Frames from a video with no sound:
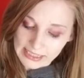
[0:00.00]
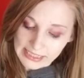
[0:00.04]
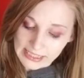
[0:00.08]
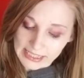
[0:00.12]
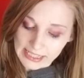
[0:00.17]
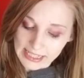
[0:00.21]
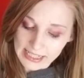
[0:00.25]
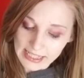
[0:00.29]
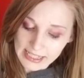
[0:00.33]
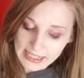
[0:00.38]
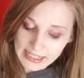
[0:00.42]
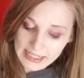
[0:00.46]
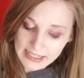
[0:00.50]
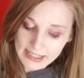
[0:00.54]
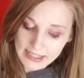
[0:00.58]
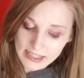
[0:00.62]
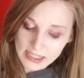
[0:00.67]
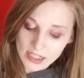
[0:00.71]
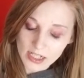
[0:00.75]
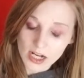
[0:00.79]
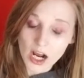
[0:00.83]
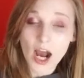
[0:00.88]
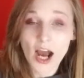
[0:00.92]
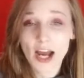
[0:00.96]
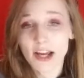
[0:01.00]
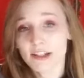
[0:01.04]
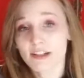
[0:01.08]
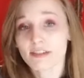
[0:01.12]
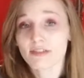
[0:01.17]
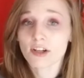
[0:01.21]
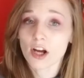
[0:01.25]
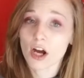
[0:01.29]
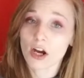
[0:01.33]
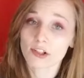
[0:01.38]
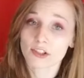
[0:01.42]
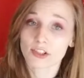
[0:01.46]
he's kind
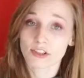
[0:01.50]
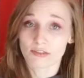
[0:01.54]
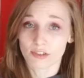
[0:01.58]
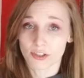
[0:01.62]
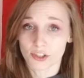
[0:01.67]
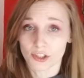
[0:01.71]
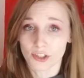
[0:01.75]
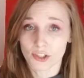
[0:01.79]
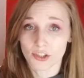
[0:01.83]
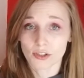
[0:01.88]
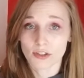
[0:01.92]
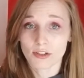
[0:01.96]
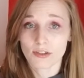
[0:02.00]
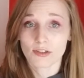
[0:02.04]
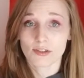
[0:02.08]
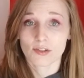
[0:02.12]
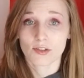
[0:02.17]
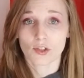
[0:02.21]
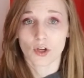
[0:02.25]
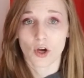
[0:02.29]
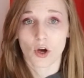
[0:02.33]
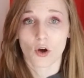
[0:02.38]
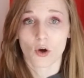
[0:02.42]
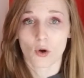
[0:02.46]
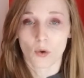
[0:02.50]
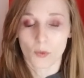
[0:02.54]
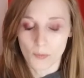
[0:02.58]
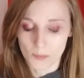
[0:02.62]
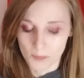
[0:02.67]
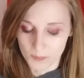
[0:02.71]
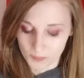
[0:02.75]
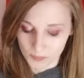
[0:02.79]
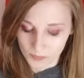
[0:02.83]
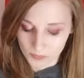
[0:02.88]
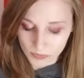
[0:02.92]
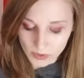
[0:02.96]
of controversial, so
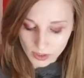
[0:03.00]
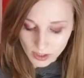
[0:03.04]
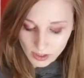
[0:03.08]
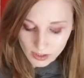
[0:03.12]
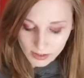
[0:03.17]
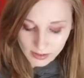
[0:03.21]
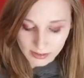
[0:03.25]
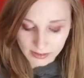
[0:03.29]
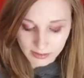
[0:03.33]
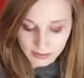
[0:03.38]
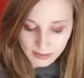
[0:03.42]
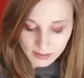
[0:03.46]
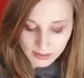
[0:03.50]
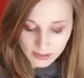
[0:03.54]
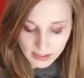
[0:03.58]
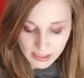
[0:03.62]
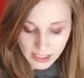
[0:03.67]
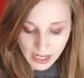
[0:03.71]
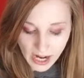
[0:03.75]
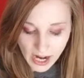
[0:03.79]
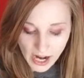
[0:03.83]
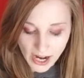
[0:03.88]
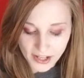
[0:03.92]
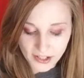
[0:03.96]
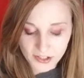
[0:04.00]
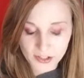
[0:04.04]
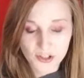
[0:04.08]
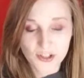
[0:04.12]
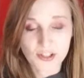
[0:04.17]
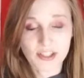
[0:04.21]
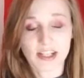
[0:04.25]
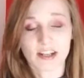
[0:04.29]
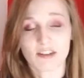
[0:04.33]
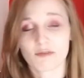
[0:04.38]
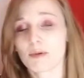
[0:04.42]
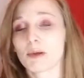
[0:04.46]
I
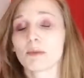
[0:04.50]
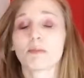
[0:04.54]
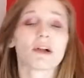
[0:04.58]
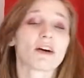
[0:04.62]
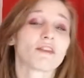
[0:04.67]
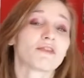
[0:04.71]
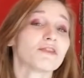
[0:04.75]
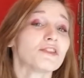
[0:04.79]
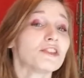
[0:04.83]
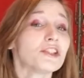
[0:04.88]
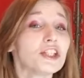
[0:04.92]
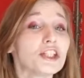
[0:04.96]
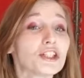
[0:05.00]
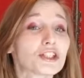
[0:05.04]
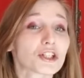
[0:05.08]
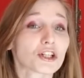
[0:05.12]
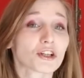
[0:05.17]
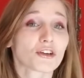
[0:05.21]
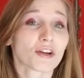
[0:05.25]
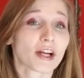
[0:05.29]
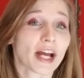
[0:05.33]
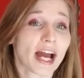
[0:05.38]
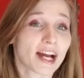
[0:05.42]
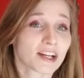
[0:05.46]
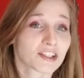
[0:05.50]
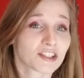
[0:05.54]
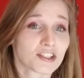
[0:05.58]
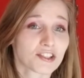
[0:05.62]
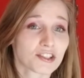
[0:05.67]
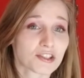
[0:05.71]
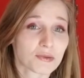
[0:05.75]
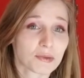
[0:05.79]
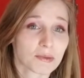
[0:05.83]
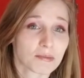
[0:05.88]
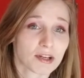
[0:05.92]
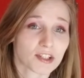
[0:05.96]
understand if people have knee-jerk
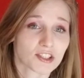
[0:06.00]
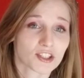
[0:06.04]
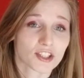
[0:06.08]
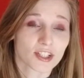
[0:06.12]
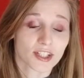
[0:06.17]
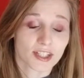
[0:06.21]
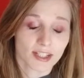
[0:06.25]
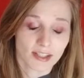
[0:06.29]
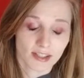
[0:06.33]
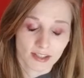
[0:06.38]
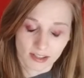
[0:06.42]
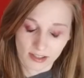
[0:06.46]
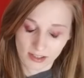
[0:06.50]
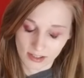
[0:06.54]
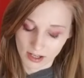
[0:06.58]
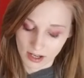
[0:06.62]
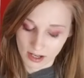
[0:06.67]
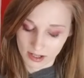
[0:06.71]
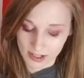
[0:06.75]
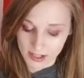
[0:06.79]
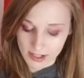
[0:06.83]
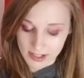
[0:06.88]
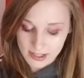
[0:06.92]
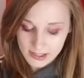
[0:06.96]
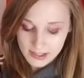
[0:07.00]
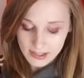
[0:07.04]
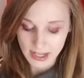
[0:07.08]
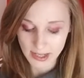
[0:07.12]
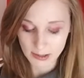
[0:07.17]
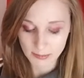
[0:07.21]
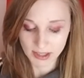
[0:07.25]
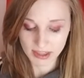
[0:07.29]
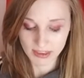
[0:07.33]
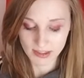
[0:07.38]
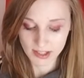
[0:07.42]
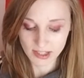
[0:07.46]
reactions to me mentioning his
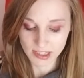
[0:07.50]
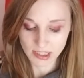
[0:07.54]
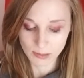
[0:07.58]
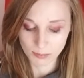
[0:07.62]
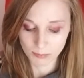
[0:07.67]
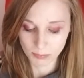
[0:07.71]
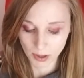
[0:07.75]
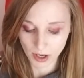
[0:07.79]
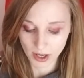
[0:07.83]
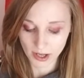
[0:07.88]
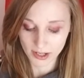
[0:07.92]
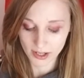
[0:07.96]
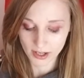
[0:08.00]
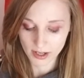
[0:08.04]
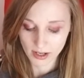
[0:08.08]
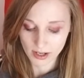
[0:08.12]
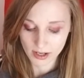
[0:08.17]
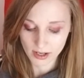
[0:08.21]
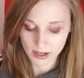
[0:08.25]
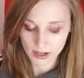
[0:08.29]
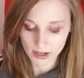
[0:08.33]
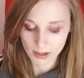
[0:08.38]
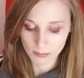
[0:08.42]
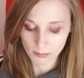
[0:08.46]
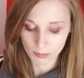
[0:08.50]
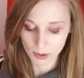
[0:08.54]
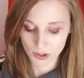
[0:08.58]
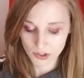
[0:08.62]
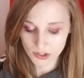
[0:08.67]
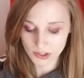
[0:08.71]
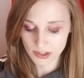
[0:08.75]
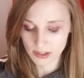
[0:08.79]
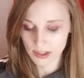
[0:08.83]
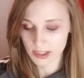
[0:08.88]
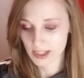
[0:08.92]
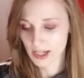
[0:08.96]
name in this, but
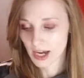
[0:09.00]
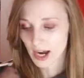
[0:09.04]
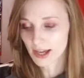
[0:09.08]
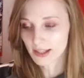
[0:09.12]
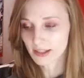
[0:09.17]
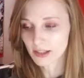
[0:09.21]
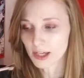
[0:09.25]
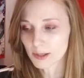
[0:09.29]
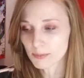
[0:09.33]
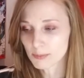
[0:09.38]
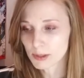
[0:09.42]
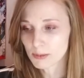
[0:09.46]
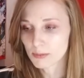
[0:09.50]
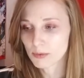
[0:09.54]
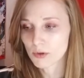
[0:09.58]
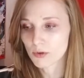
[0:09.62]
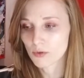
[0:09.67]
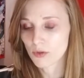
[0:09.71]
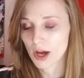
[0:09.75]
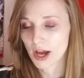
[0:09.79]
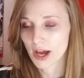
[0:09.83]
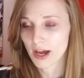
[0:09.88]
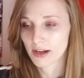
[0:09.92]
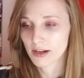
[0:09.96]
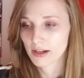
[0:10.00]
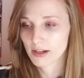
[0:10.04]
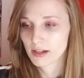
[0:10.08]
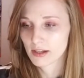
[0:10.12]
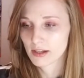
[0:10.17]
personally, I like people that